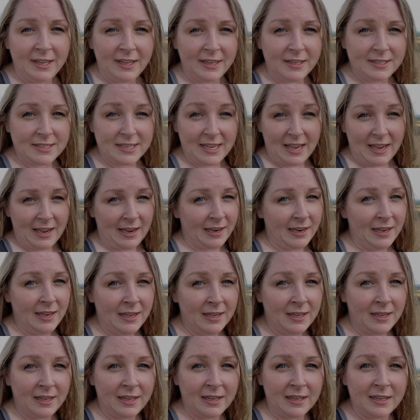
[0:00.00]
a day,
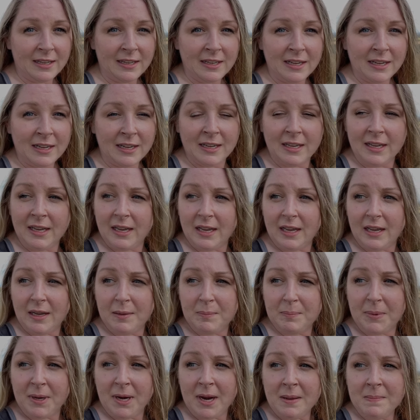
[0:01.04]
but